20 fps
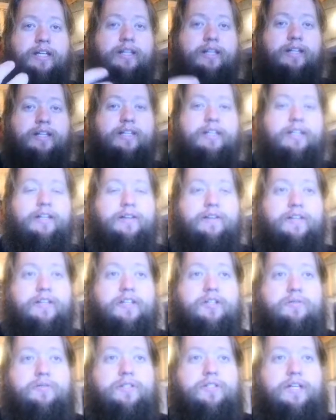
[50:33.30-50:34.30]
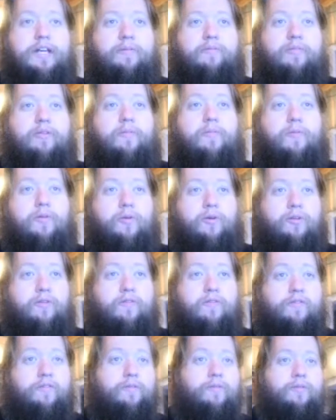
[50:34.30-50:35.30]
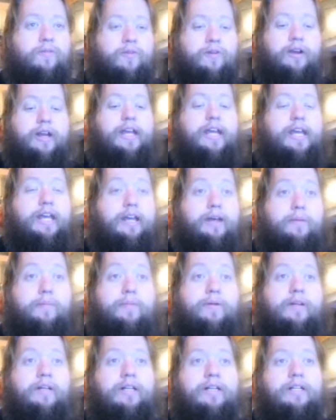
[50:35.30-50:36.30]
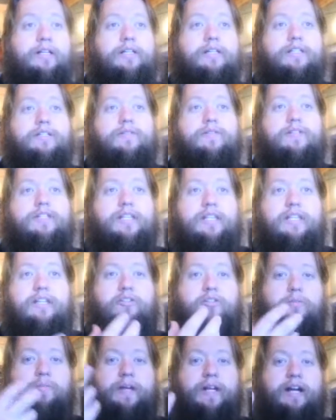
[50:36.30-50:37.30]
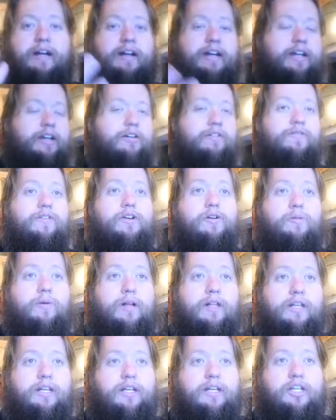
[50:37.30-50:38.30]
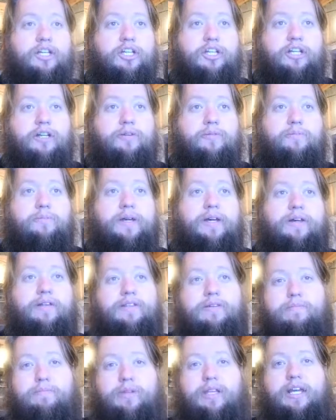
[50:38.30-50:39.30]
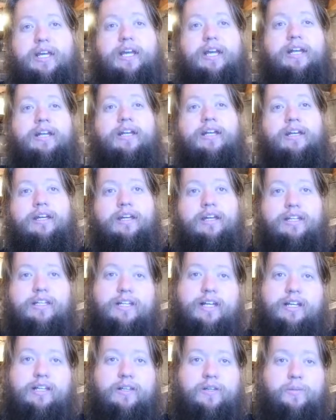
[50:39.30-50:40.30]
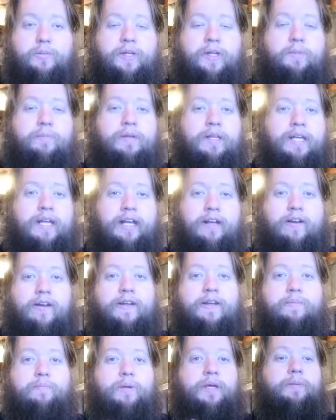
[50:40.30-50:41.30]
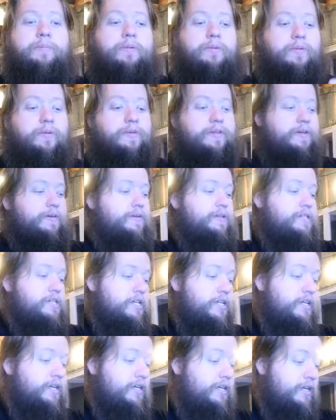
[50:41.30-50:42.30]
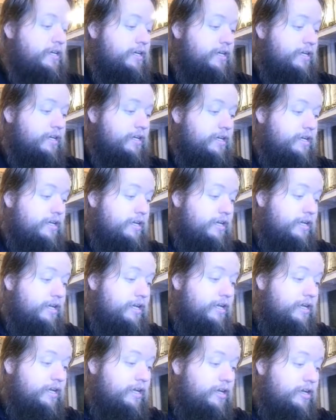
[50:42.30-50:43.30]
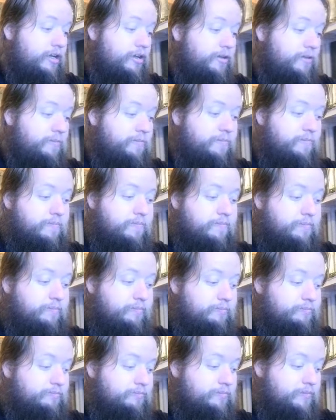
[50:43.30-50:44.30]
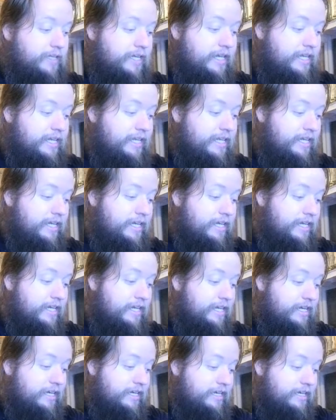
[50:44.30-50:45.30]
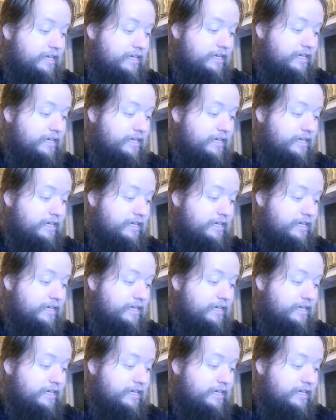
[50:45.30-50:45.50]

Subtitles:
you know, this was a reward for him. So it's a little bit higher of a quality shield, belt, and blade. It's got a little bit of bling on it. People will notice it. And then